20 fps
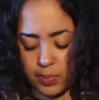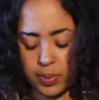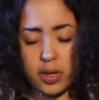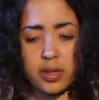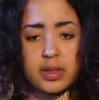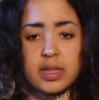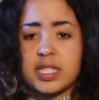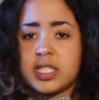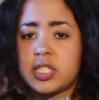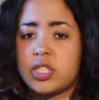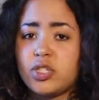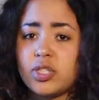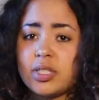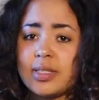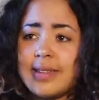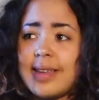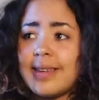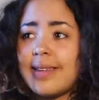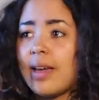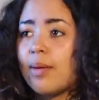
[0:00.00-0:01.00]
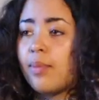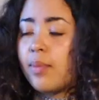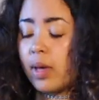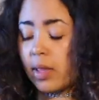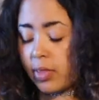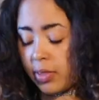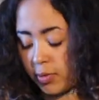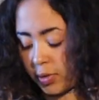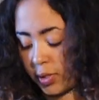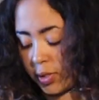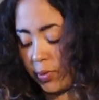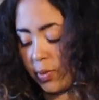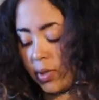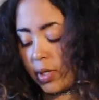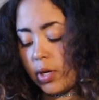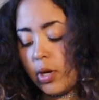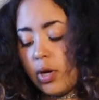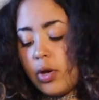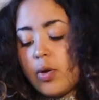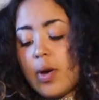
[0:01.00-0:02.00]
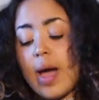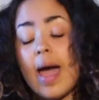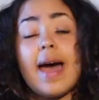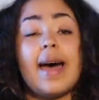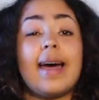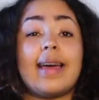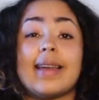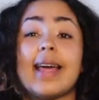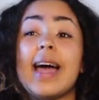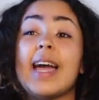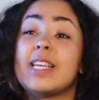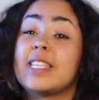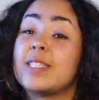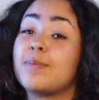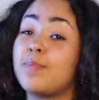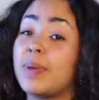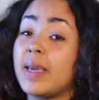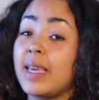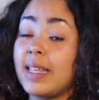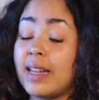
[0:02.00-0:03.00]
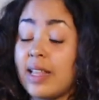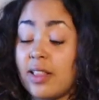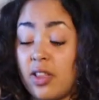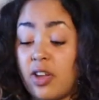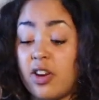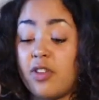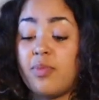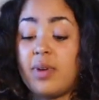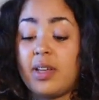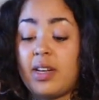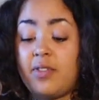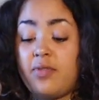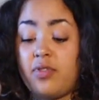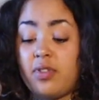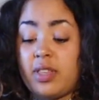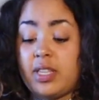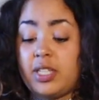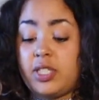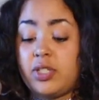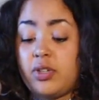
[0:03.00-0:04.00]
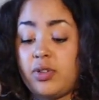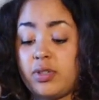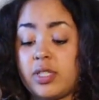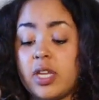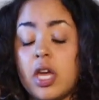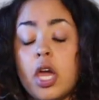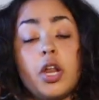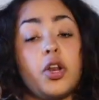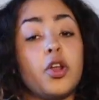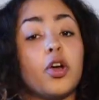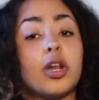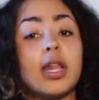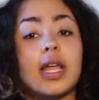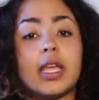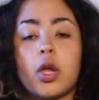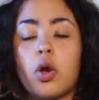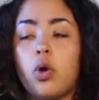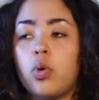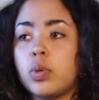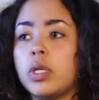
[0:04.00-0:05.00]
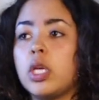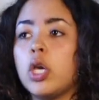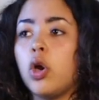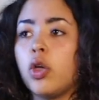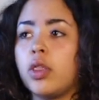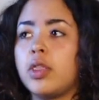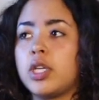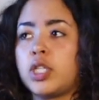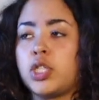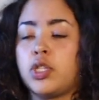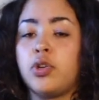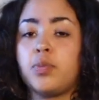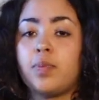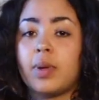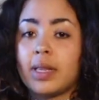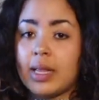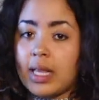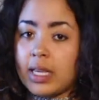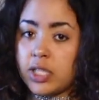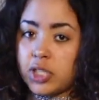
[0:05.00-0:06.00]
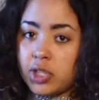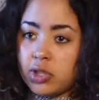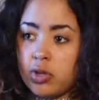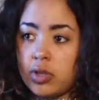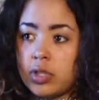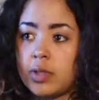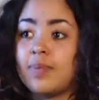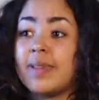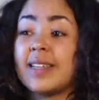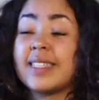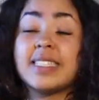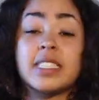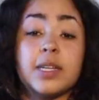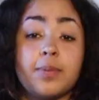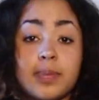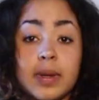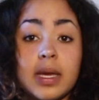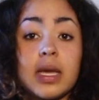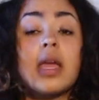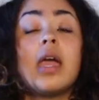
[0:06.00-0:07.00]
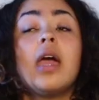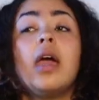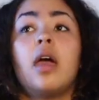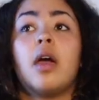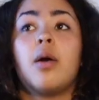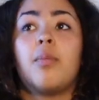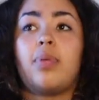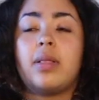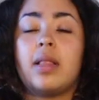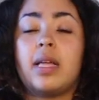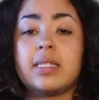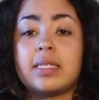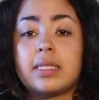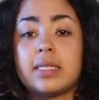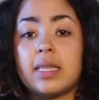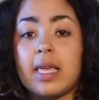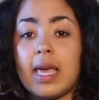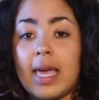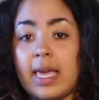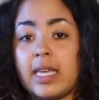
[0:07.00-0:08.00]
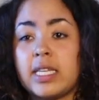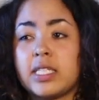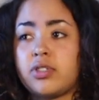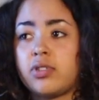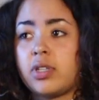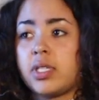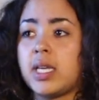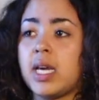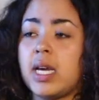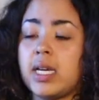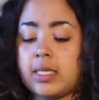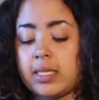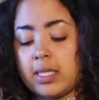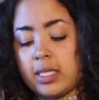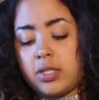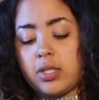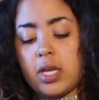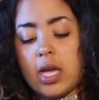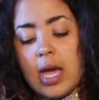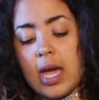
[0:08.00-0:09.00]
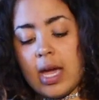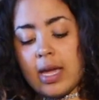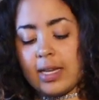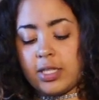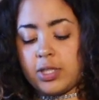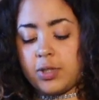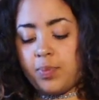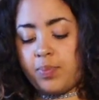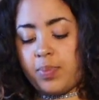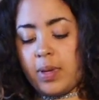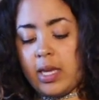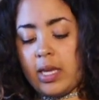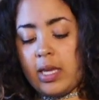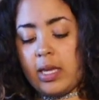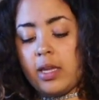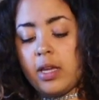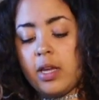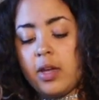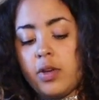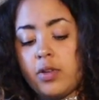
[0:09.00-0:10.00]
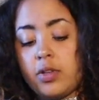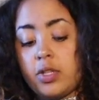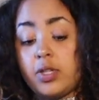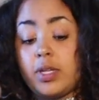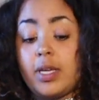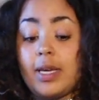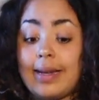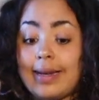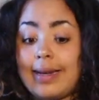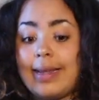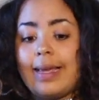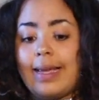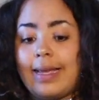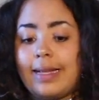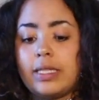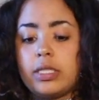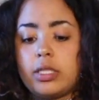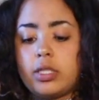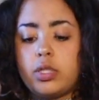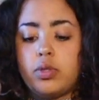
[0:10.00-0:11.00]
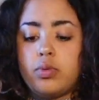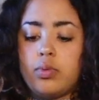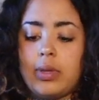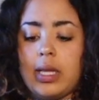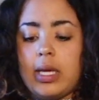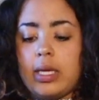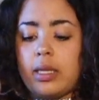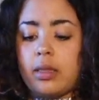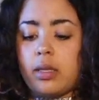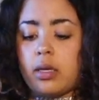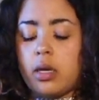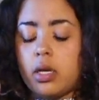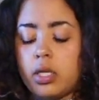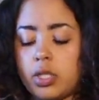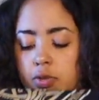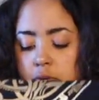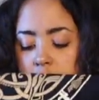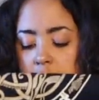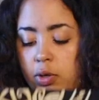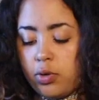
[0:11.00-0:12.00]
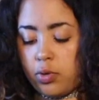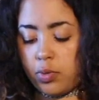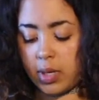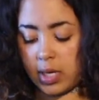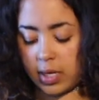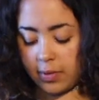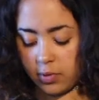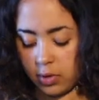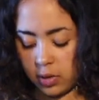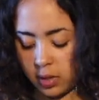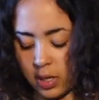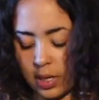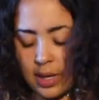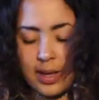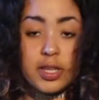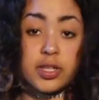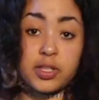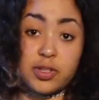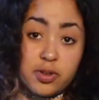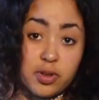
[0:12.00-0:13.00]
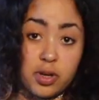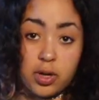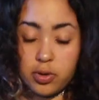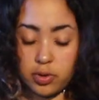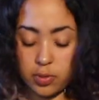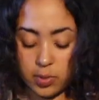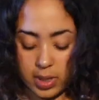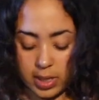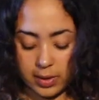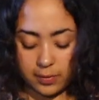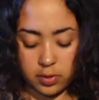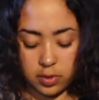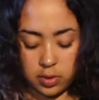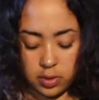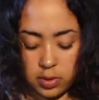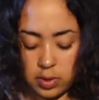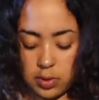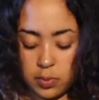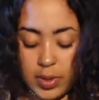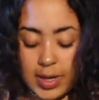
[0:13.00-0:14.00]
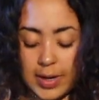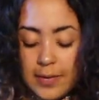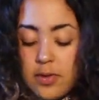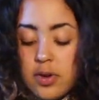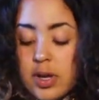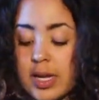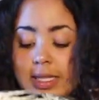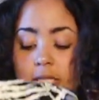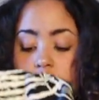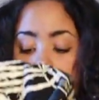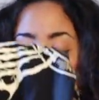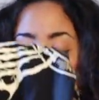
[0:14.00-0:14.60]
bought this just like a month or two ago, and I paid a lot of money for this shirt. Not like only on the shirt, but like shirt plus shipping plus the extra taxes I had to pay to get it into like the country or whatever, tull or whatever it's